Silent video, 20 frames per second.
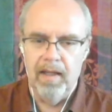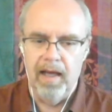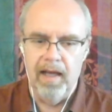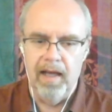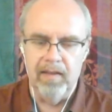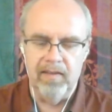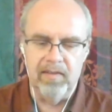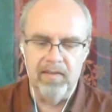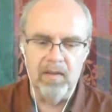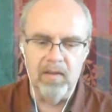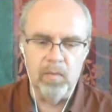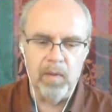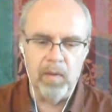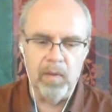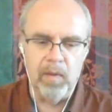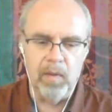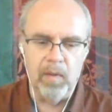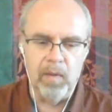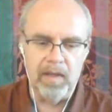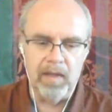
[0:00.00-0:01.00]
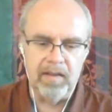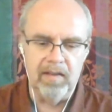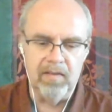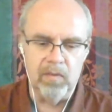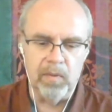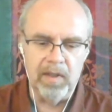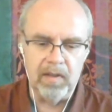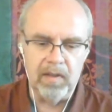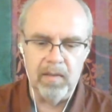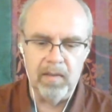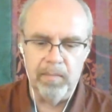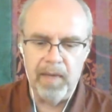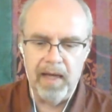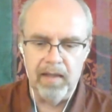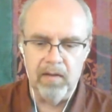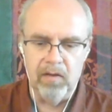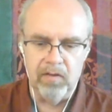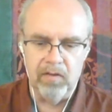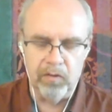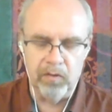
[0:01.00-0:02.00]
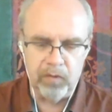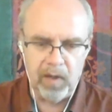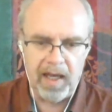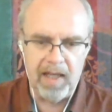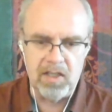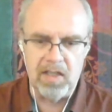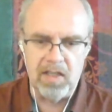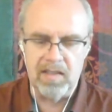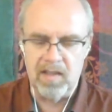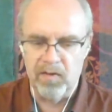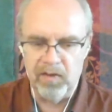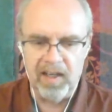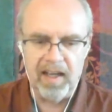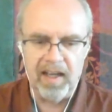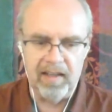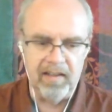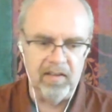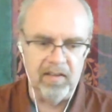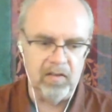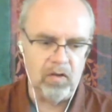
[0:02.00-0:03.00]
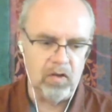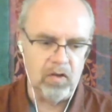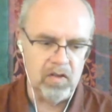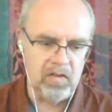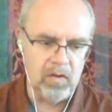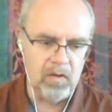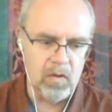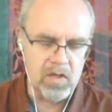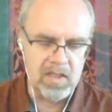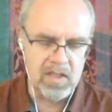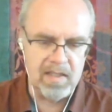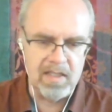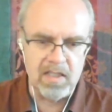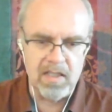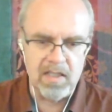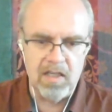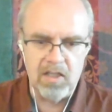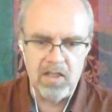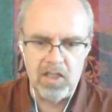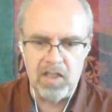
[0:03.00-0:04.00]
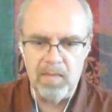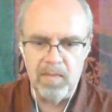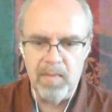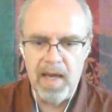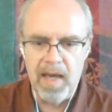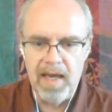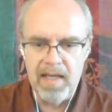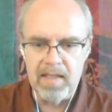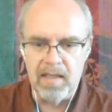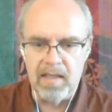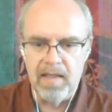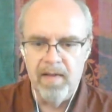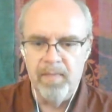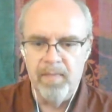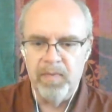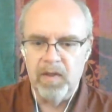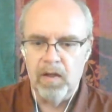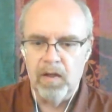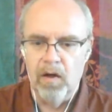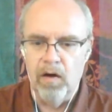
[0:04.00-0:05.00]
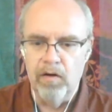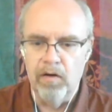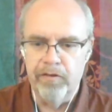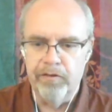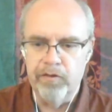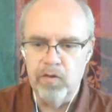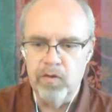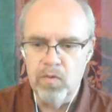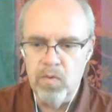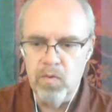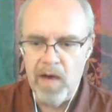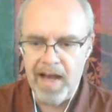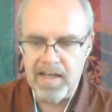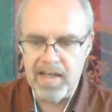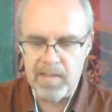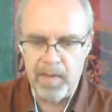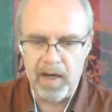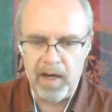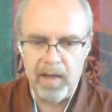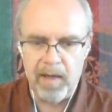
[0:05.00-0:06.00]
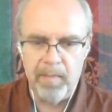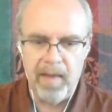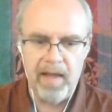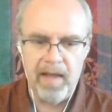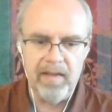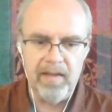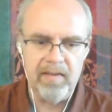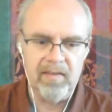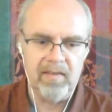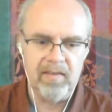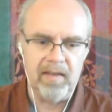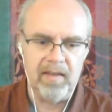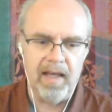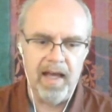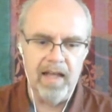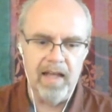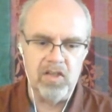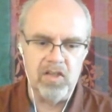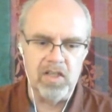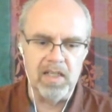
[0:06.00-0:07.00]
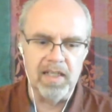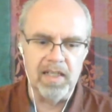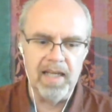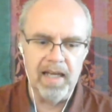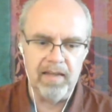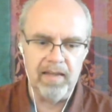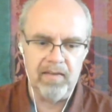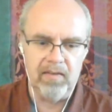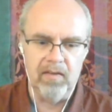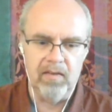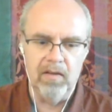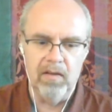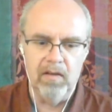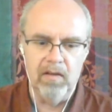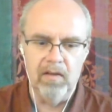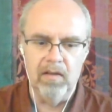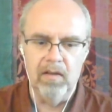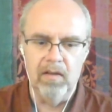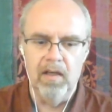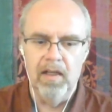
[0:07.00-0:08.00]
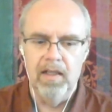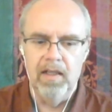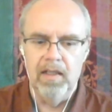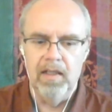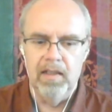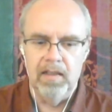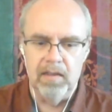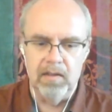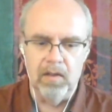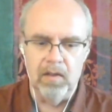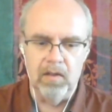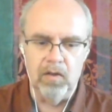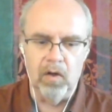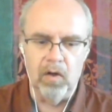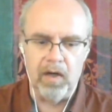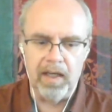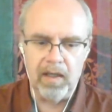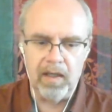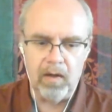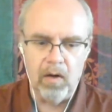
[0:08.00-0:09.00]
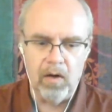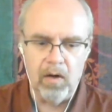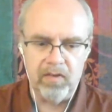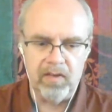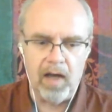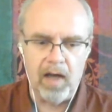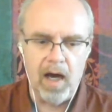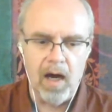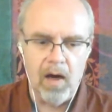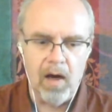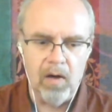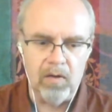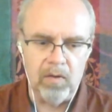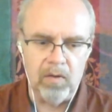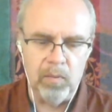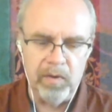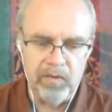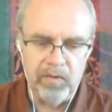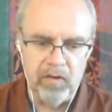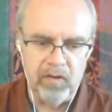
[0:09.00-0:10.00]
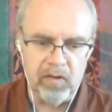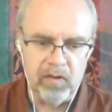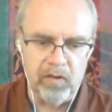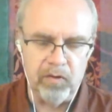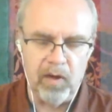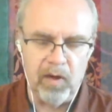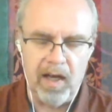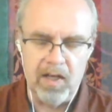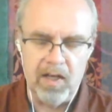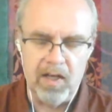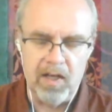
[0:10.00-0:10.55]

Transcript: and see what is written by the software agent, something like this. So, so she made a few experiments, and she gets the, the, the records out with the software